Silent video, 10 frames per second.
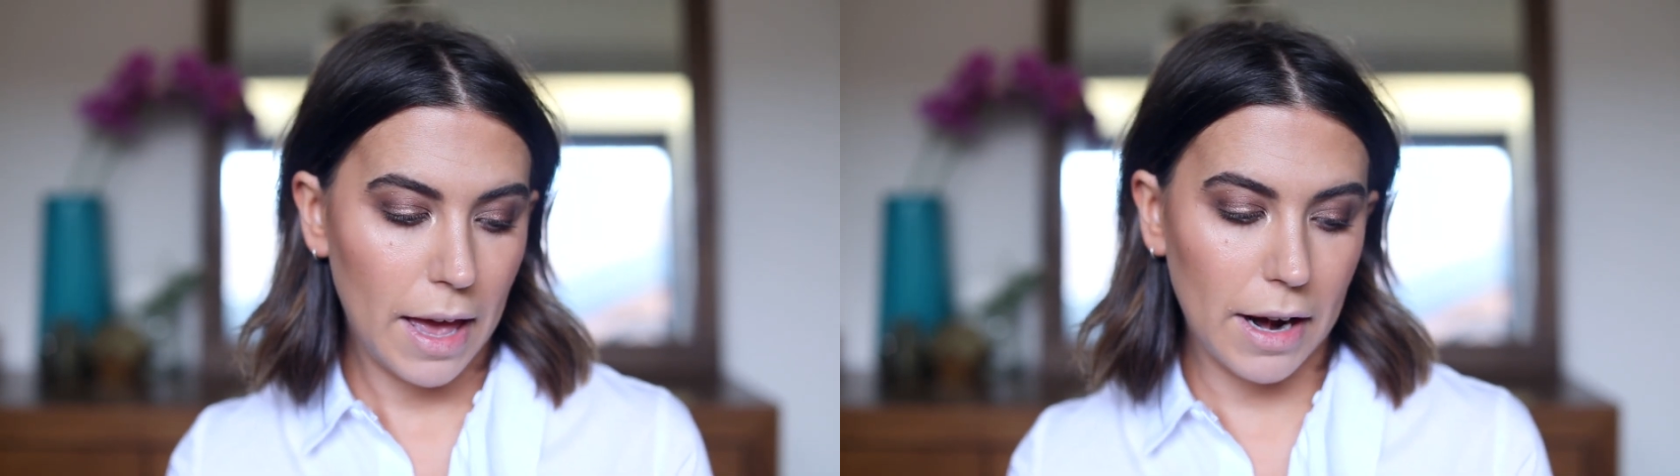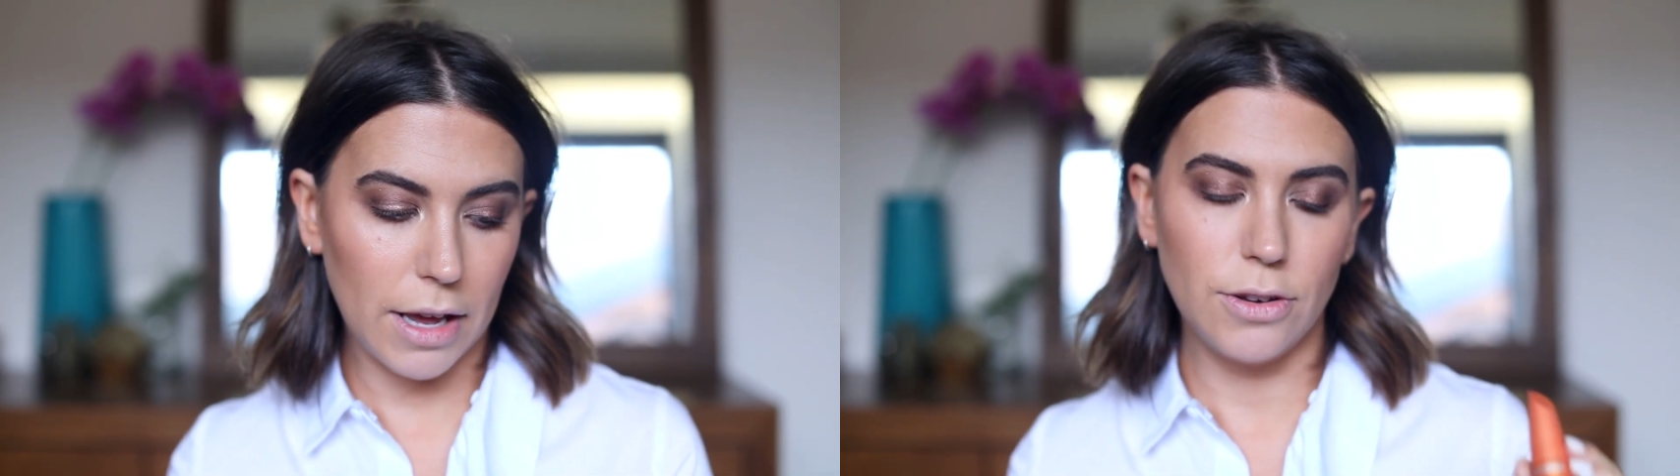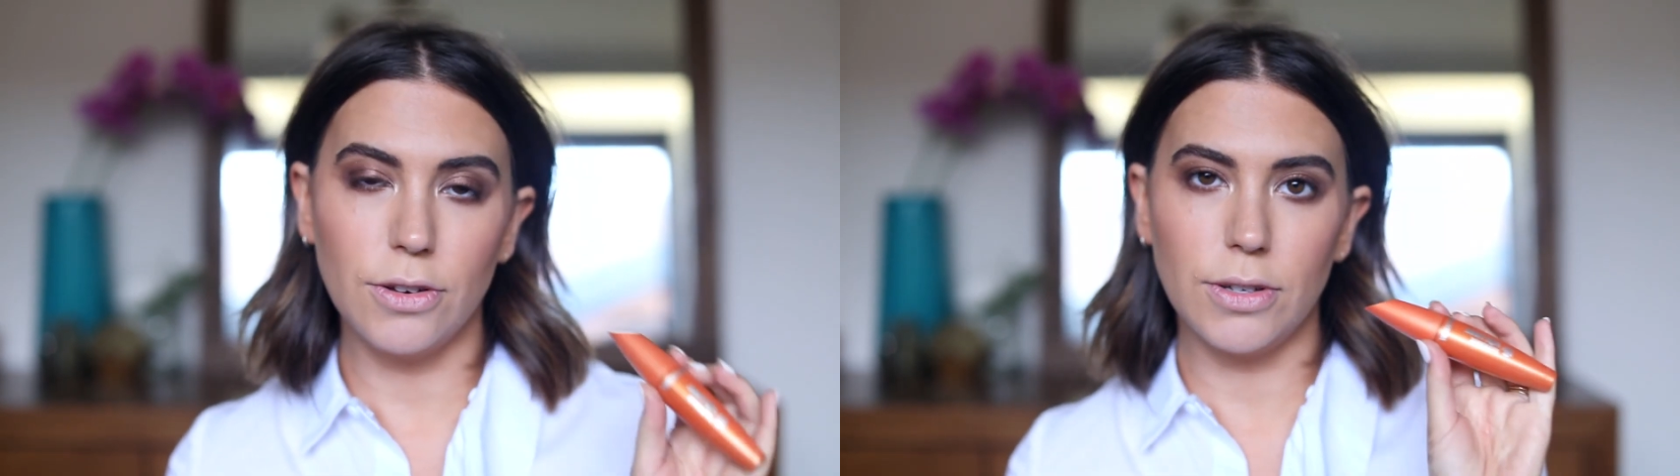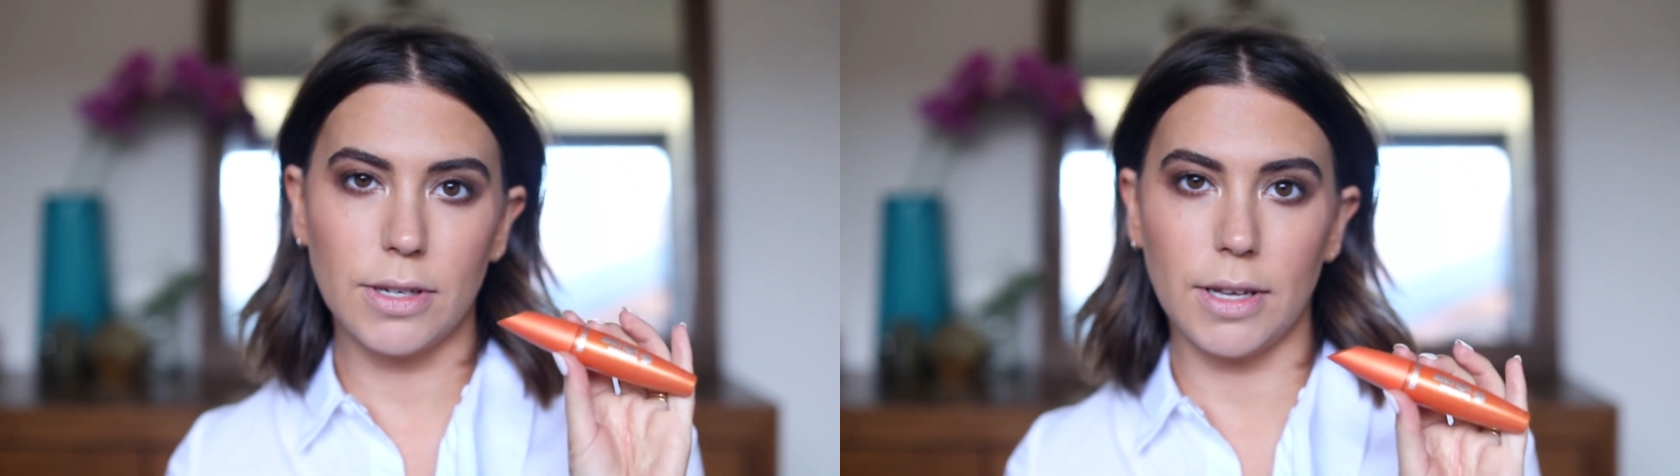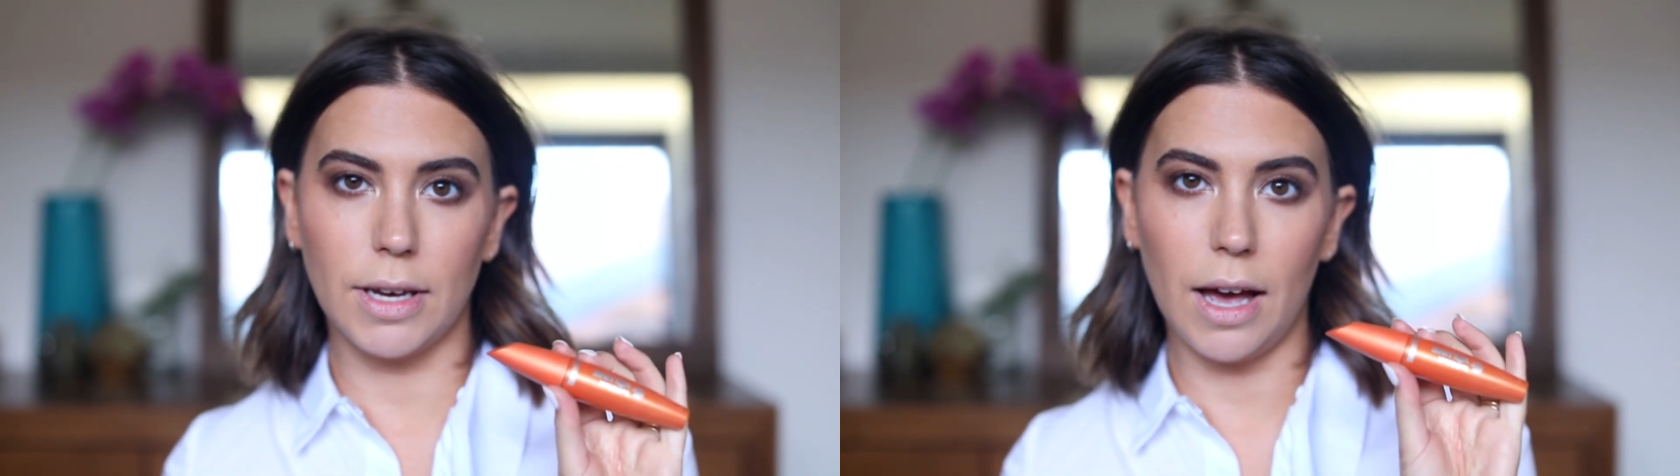And I
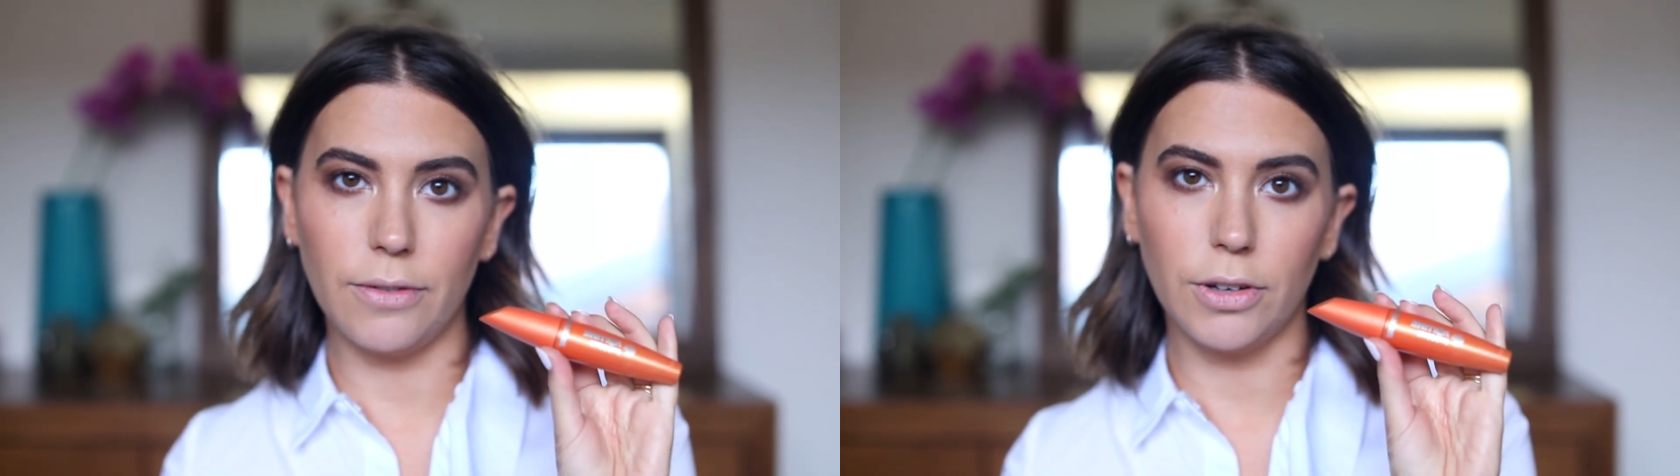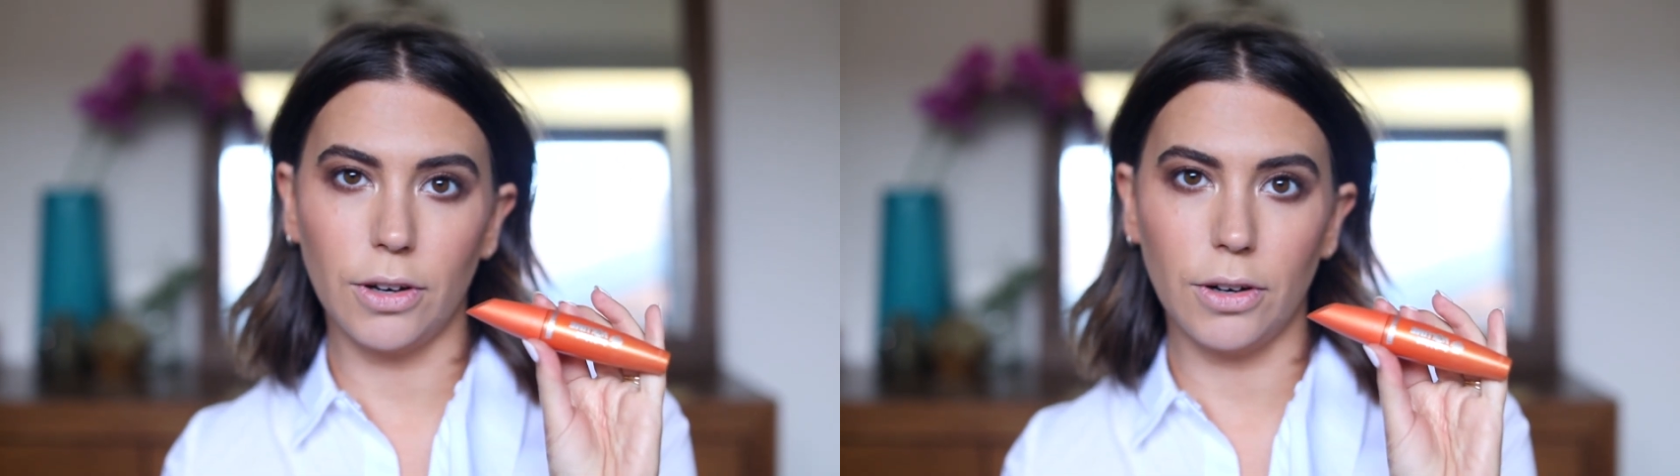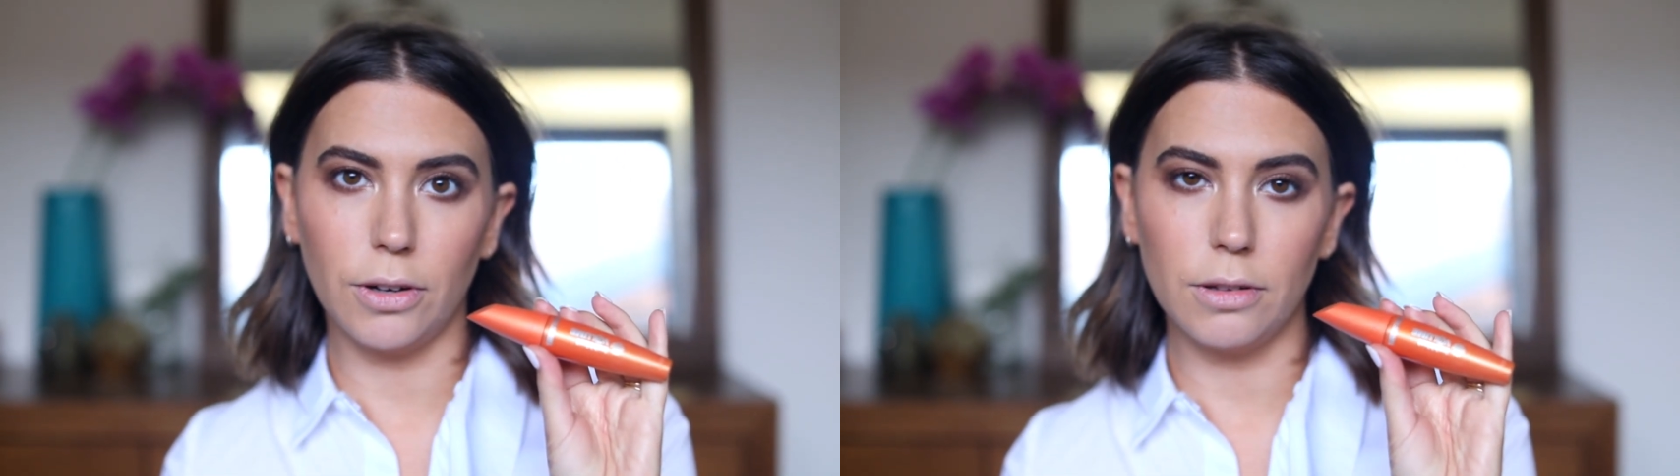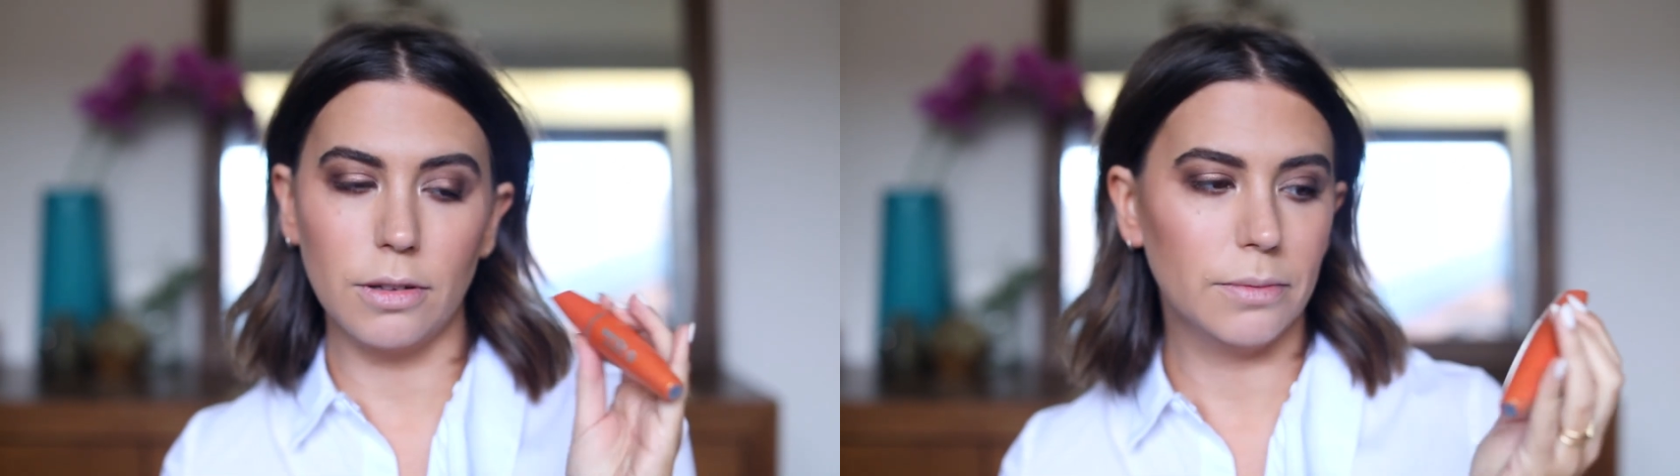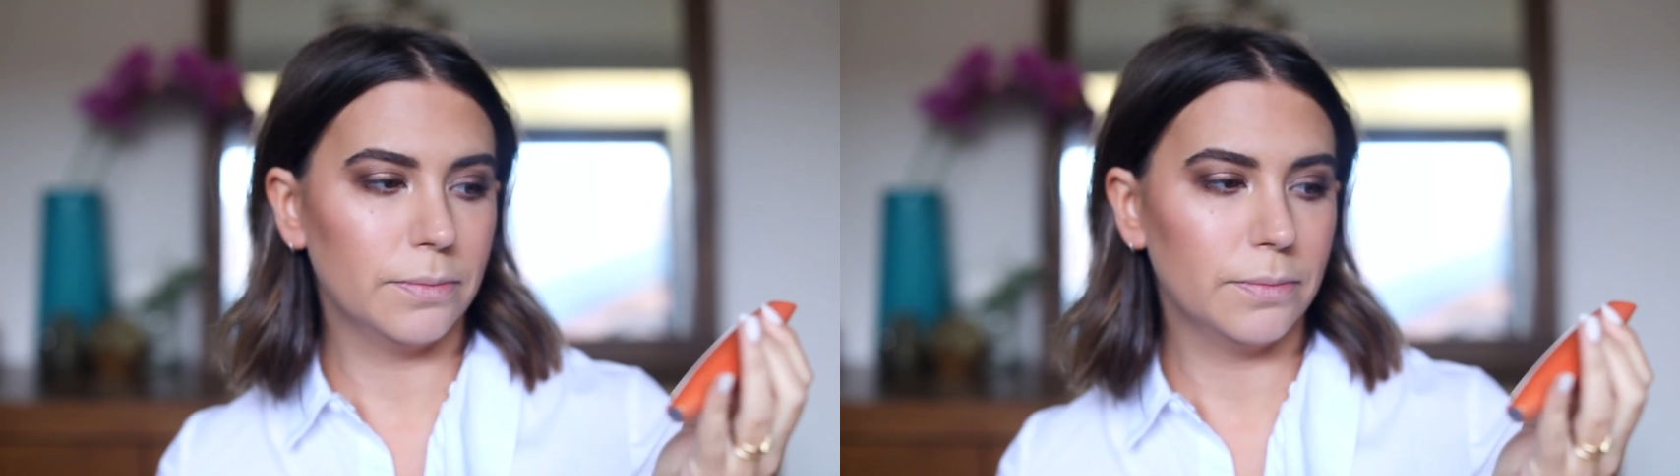used the Covergirl